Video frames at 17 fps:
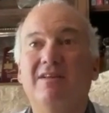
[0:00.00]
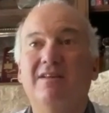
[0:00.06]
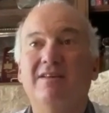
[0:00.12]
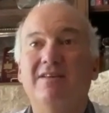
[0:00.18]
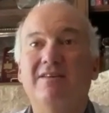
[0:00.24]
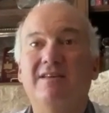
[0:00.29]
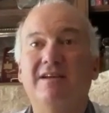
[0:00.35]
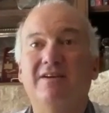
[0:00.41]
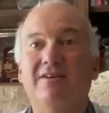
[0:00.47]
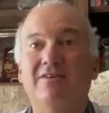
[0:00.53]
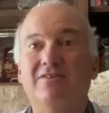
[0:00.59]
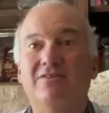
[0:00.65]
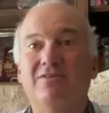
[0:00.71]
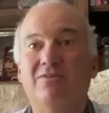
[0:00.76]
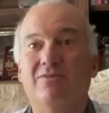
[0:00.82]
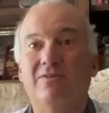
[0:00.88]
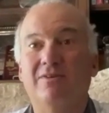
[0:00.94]
geared
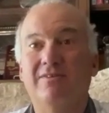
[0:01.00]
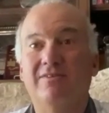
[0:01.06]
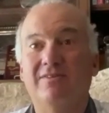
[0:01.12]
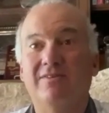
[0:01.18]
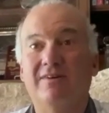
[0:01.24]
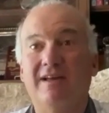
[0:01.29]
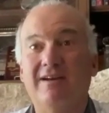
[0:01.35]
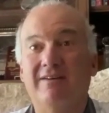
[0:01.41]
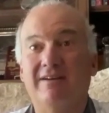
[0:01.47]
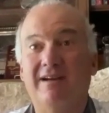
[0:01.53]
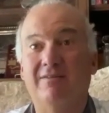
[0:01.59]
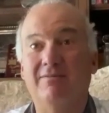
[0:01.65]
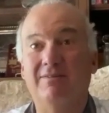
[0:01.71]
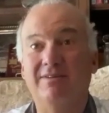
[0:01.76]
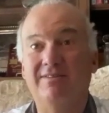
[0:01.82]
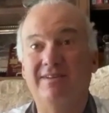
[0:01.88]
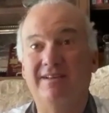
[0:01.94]
towards the lighter air
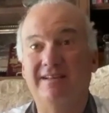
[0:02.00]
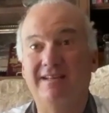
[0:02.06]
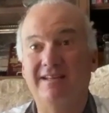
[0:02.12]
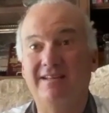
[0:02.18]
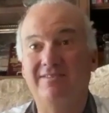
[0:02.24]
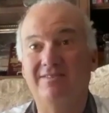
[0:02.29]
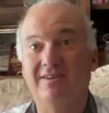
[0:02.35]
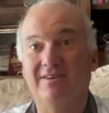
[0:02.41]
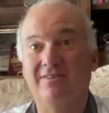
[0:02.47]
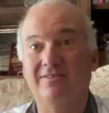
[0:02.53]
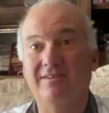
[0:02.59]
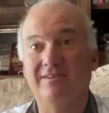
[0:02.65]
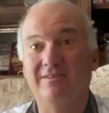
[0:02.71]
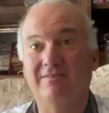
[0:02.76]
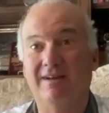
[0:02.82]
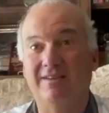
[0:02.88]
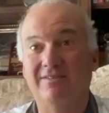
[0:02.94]
we see on the East Coast of
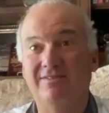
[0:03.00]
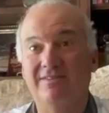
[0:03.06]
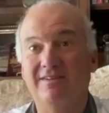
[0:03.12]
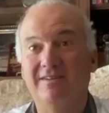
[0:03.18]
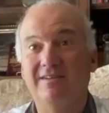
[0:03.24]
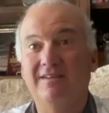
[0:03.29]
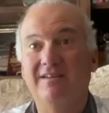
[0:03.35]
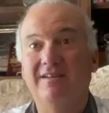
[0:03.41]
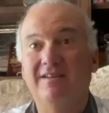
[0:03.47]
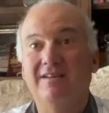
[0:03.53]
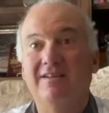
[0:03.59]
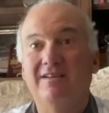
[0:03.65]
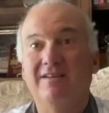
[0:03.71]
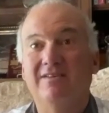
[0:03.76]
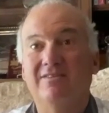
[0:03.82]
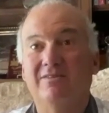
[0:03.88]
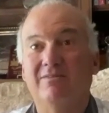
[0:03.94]
the US.
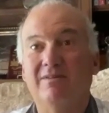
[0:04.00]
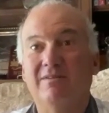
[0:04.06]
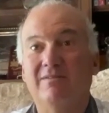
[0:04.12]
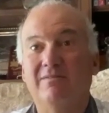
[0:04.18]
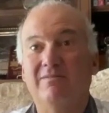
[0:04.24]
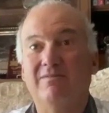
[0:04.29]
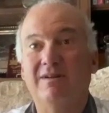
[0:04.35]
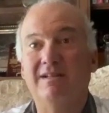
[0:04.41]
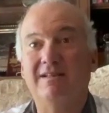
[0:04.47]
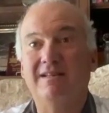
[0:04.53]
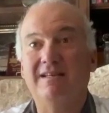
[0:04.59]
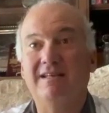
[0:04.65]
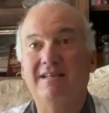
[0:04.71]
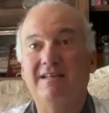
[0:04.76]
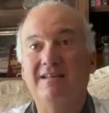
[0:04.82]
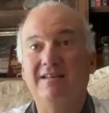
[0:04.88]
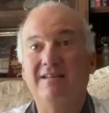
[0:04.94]
So with
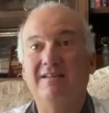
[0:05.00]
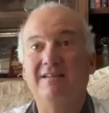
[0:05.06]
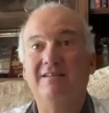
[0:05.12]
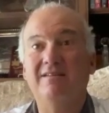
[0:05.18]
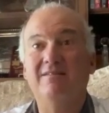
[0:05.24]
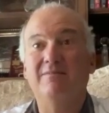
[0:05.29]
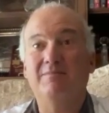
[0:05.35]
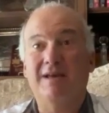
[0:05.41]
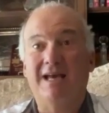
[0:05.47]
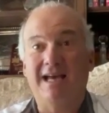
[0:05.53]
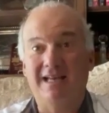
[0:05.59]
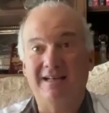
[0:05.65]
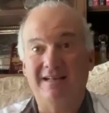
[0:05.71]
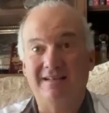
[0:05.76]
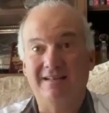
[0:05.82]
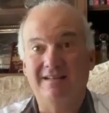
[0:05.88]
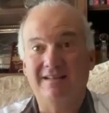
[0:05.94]
the
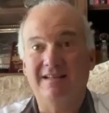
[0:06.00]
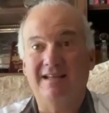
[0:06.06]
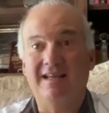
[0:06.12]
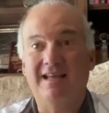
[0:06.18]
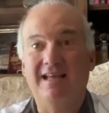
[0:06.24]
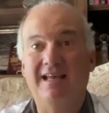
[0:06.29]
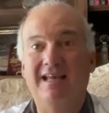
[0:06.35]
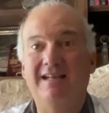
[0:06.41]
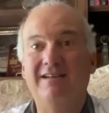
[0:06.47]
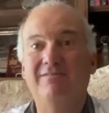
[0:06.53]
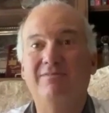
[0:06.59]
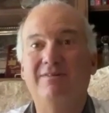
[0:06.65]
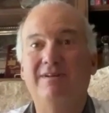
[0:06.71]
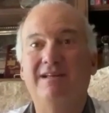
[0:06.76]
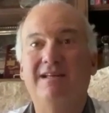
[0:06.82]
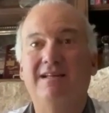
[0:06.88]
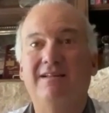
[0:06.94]
Pat and
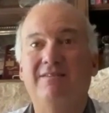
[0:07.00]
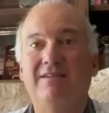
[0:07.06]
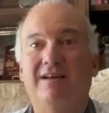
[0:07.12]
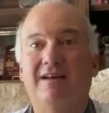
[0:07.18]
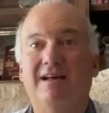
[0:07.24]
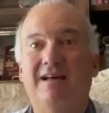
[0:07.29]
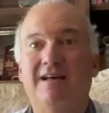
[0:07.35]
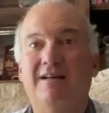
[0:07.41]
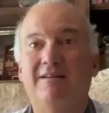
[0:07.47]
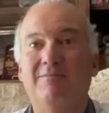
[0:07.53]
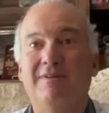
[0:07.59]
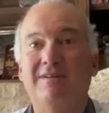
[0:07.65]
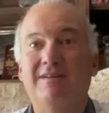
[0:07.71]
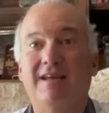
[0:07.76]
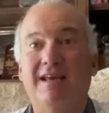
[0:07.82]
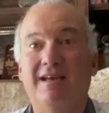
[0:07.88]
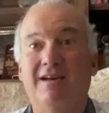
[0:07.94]
with
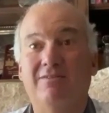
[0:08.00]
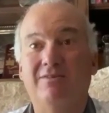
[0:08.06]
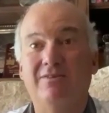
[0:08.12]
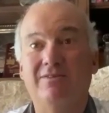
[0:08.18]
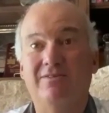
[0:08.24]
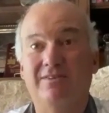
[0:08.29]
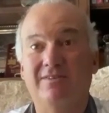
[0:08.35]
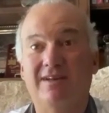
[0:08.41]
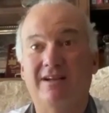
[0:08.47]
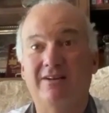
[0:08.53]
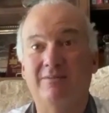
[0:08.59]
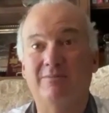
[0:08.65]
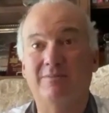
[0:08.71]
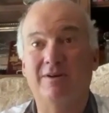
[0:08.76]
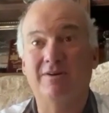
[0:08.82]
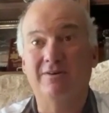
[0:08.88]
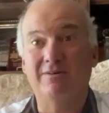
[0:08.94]
Matteo, who's the designer of the
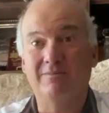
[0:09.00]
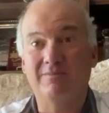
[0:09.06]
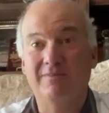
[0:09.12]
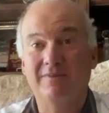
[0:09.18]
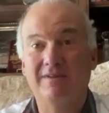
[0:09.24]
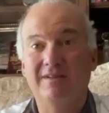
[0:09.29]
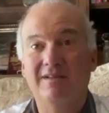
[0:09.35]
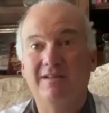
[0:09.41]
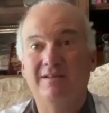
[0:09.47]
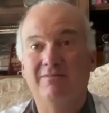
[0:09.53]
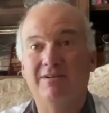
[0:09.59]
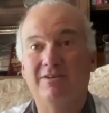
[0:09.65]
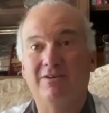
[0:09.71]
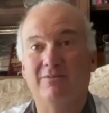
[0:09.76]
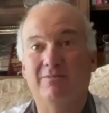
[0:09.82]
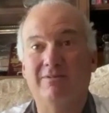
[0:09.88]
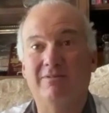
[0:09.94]
boat, we
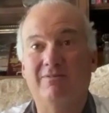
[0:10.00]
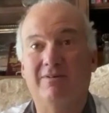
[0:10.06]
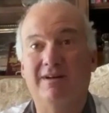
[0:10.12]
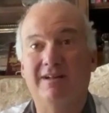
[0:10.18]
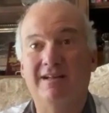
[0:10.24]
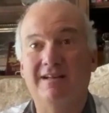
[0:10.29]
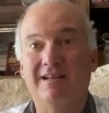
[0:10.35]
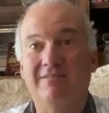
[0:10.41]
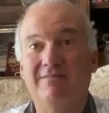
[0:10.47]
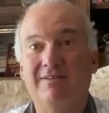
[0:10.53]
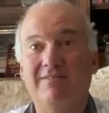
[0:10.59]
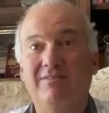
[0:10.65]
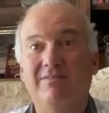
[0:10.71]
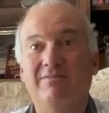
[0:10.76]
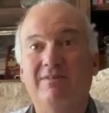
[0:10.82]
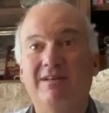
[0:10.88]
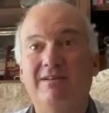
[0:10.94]
told him what we wanted, and
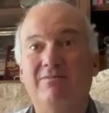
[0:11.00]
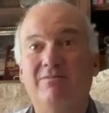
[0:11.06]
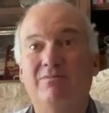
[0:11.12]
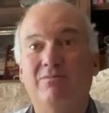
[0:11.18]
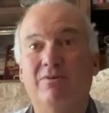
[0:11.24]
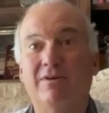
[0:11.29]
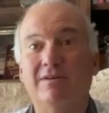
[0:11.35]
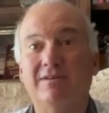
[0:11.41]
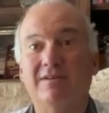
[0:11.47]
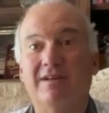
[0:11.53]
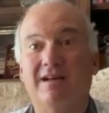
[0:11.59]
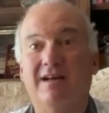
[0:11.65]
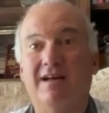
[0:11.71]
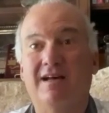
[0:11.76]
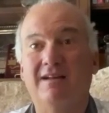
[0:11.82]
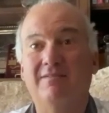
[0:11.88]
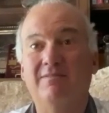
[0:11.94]
we worked
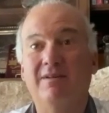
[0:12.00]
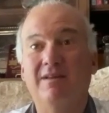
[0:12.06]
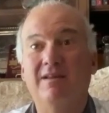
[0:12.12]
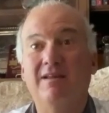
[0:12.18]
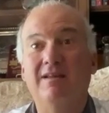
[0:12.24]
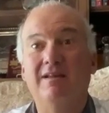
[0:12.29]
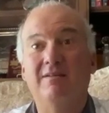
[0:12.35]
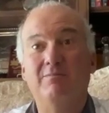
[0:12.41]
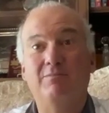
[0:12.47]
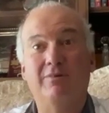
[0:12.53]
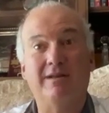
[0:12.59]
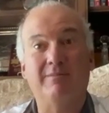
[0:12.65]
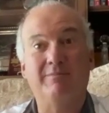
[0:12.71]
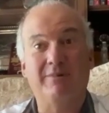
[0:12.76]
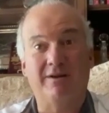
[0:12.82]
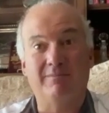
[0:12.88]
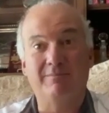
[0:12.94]
on putting a
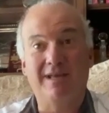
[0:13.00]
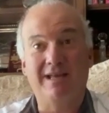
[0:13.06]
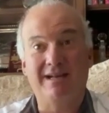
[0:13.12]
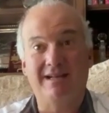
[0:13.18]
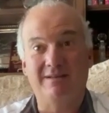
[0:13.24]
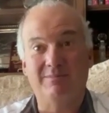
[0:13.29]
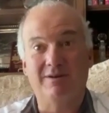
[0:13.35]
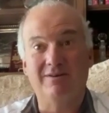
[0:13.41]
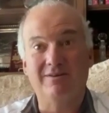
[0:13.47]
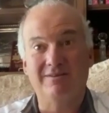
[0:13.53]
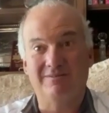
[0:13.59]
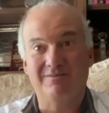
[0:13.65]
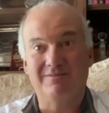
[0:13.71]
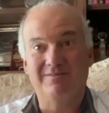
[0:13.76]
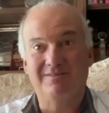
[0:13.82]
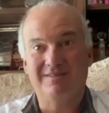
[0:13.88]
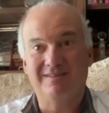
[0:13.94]
bigger main in the boat.
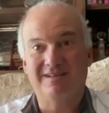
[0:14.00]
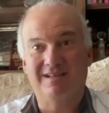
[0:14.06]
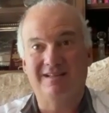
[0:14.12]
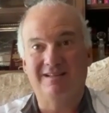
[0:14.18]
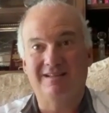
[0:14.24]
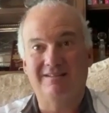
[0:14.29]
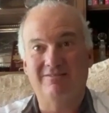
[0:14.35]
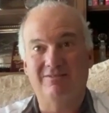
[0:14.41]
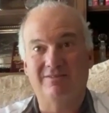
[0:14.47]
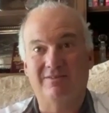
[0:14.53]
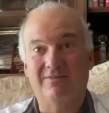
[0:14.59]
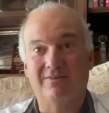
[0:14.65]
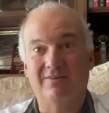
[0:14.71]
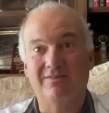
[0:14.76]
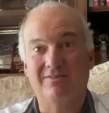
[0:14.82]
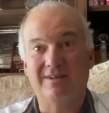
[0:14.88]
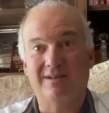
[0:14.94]
It was the
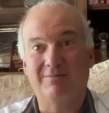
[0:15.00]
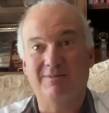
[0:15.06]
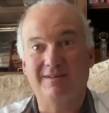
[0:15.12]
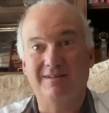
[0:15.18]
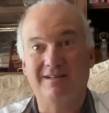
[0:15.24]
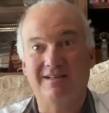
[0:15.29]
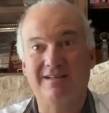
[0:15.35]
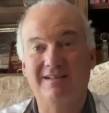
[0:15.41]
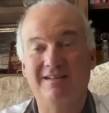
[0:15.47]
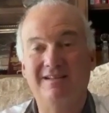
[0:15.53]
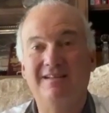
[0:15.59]
first step we did.